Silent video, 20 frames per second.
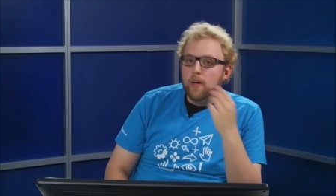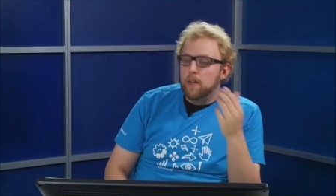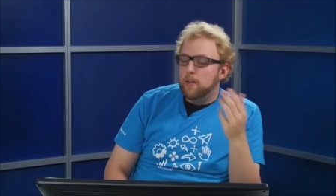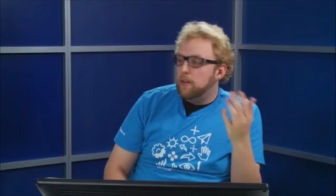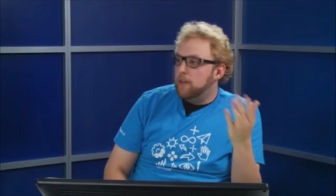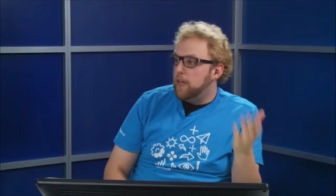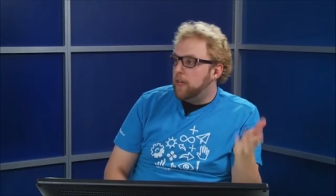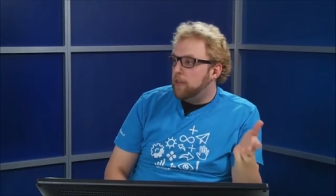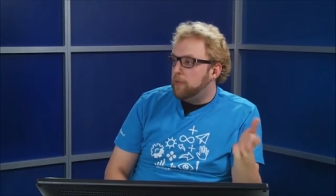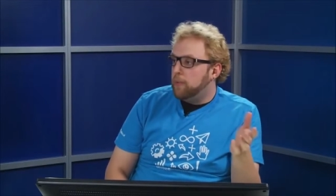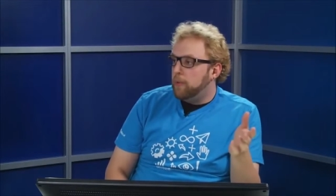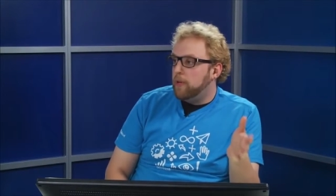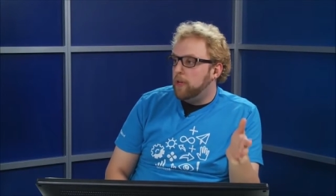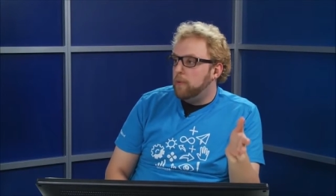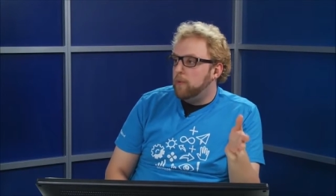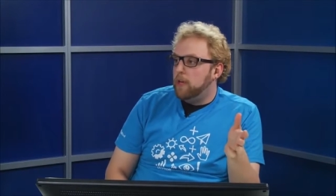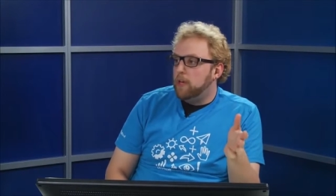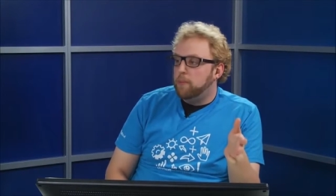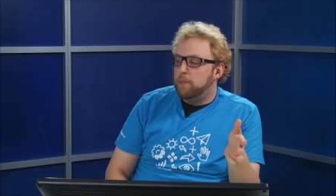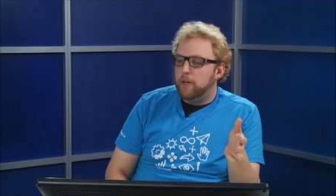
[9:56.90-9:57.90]
Next point I
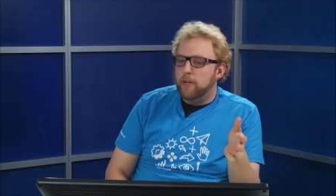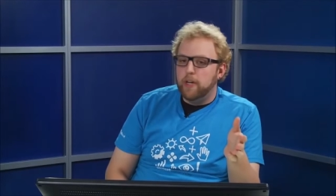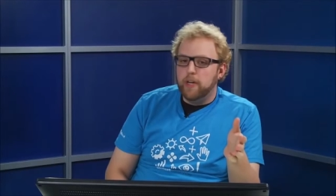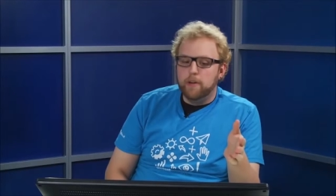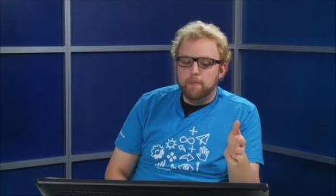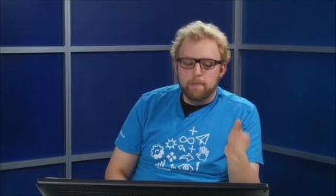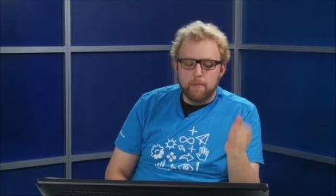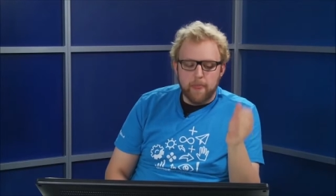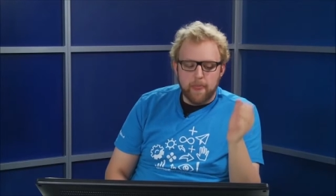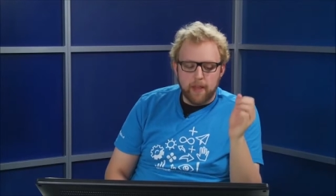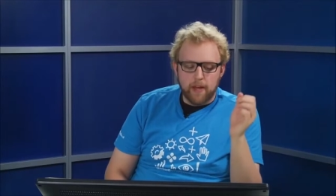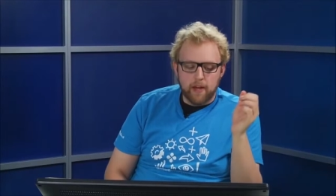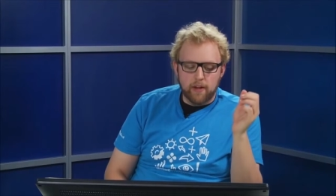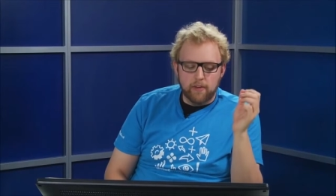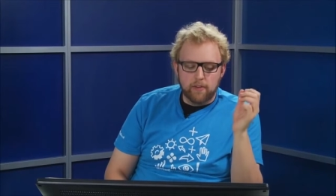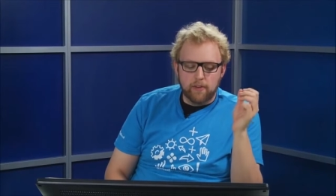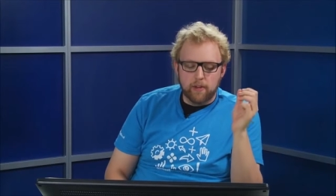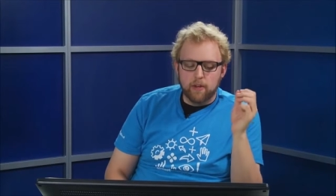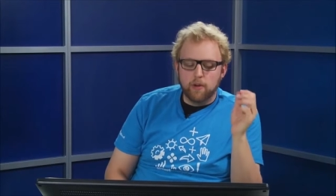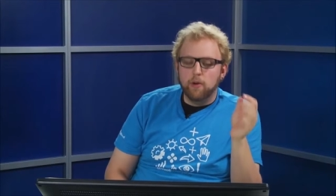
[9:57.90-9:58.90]
want to bring up
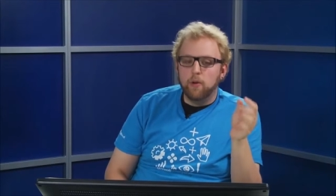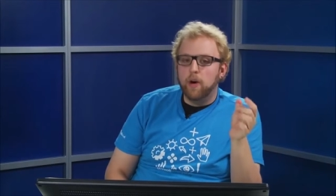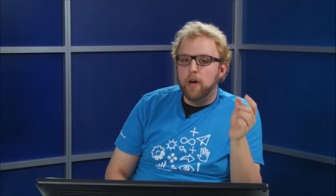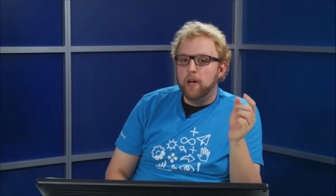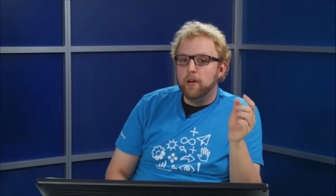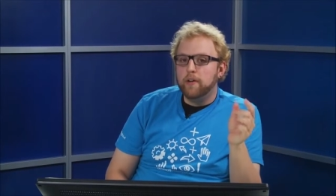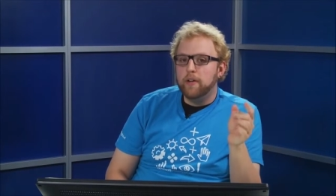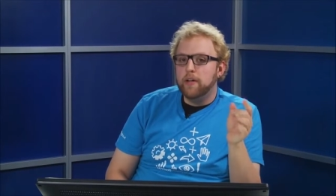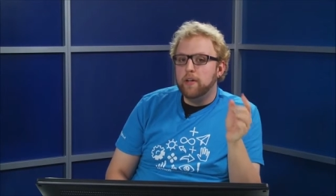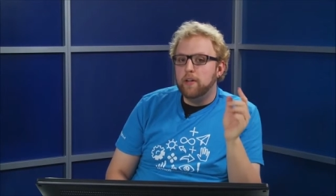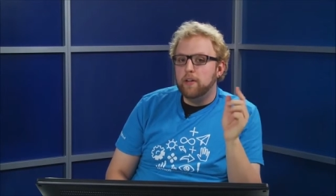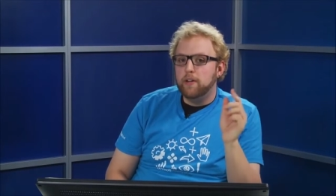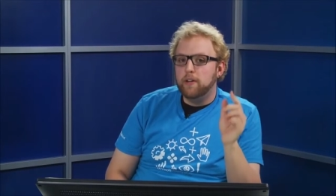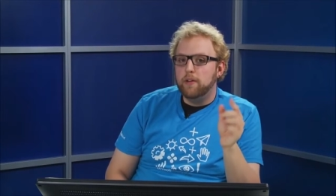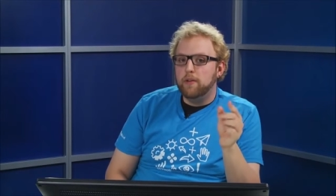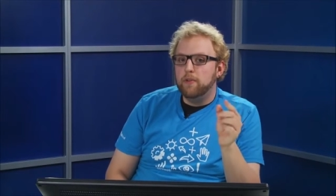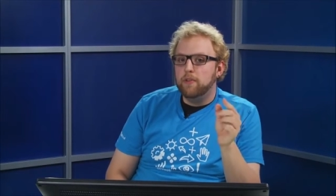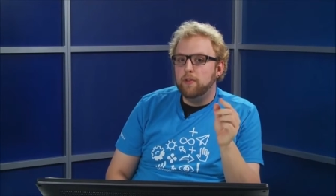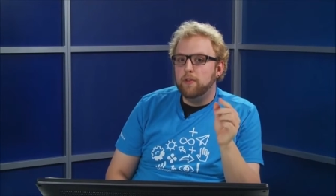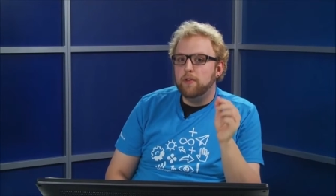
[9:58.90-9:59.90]
is acquiring
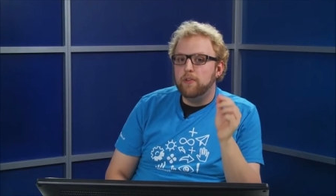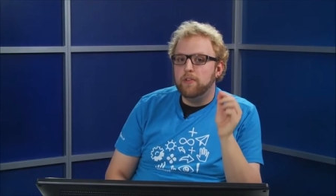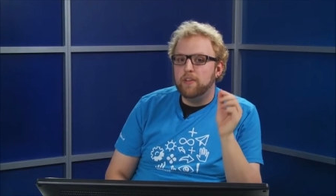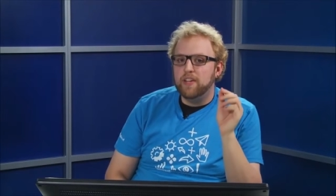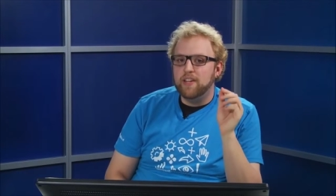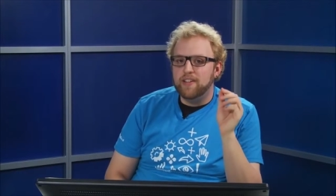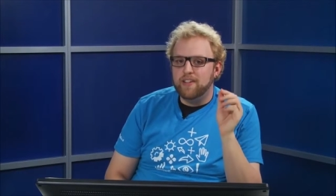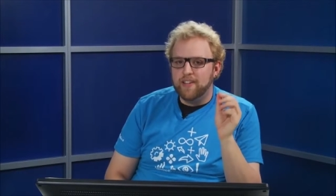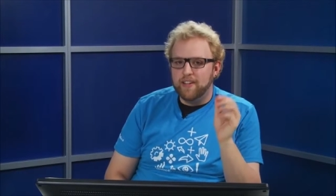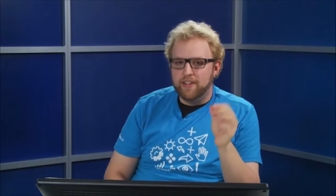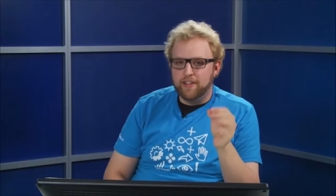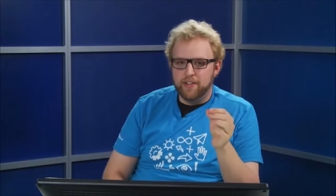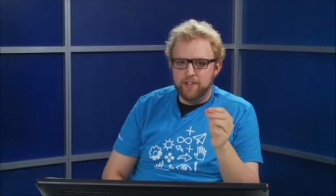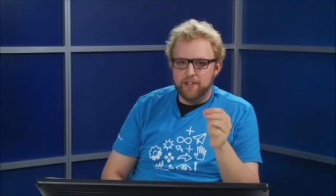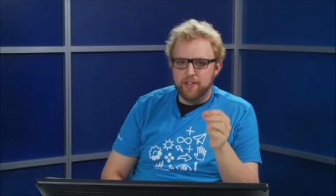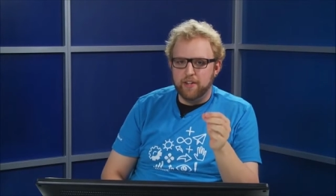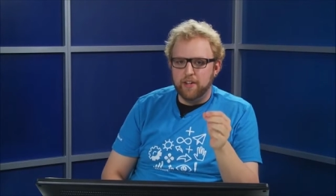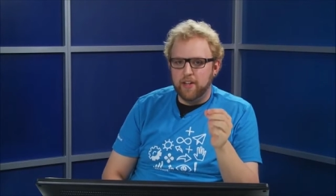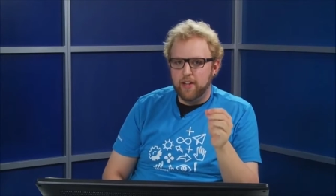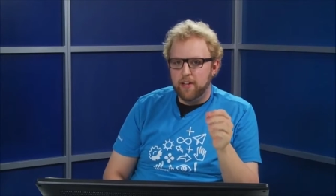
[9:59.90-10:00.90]
users
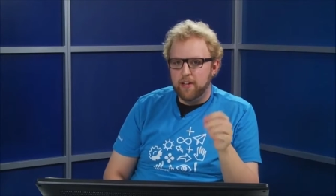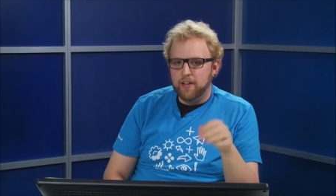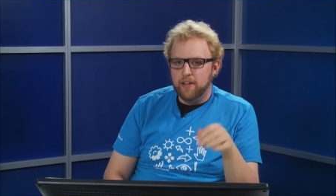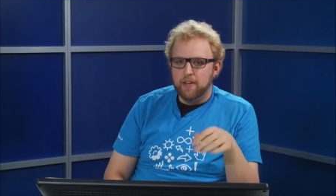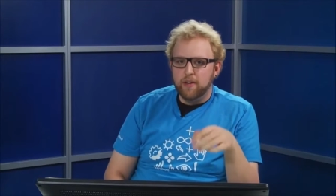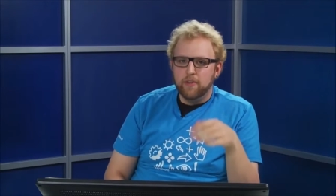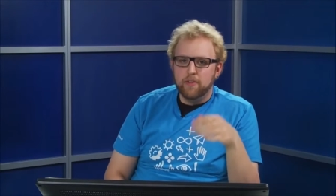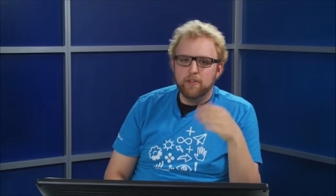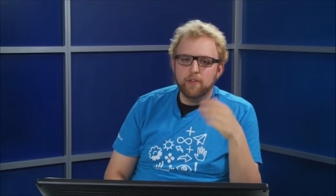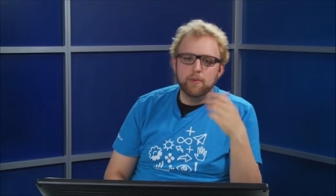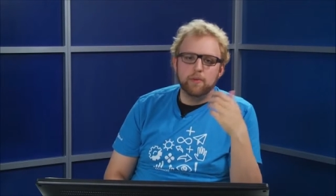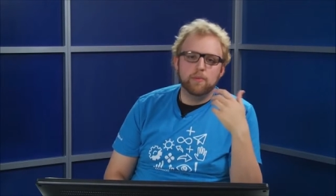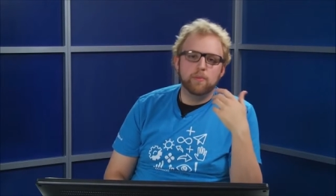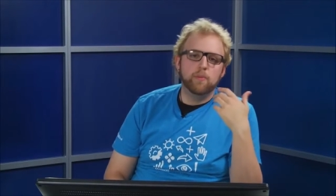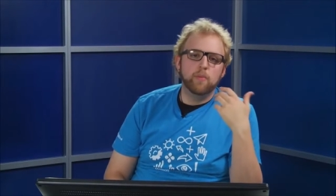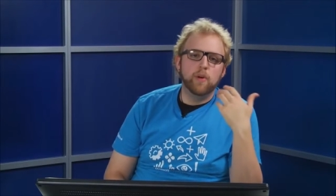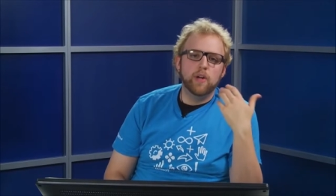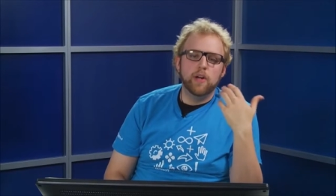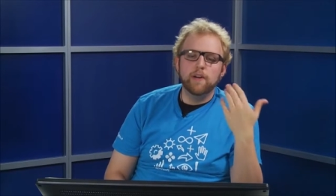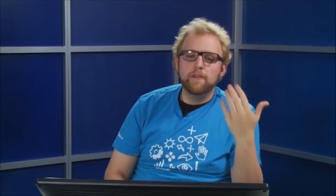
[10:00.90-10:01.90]
intelligently. So
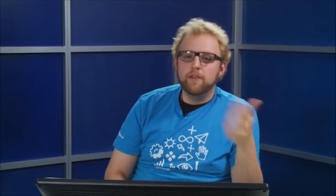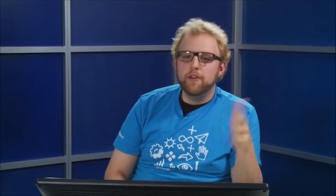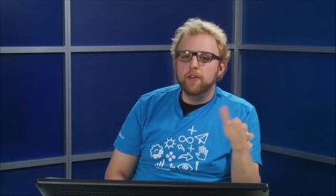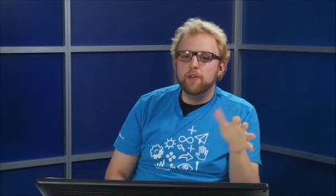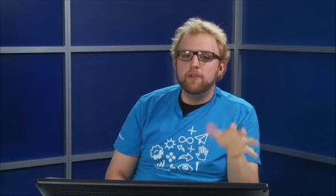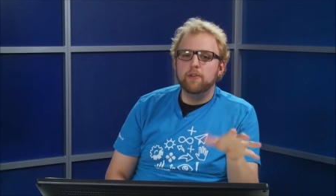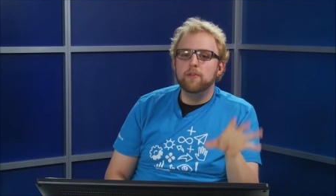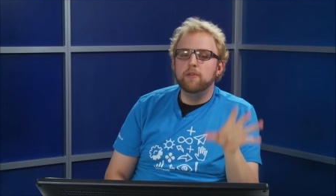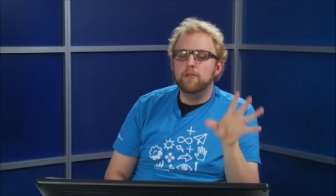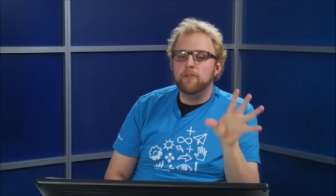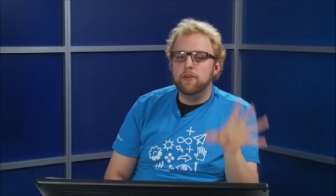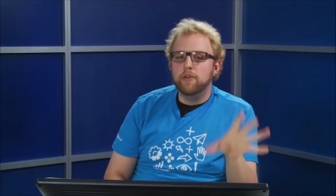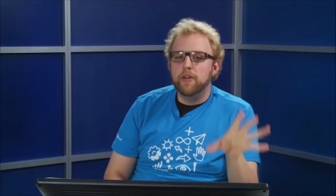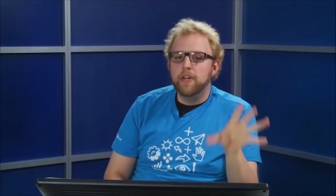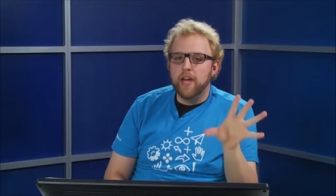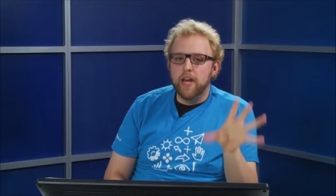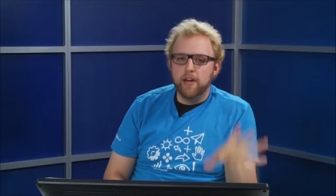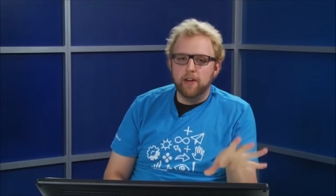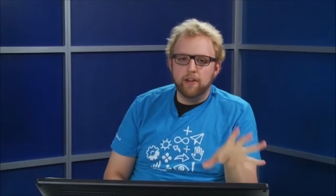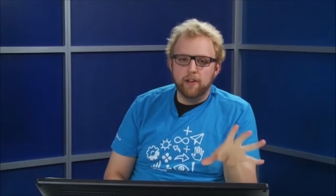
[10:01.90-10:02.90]
whatever you do to get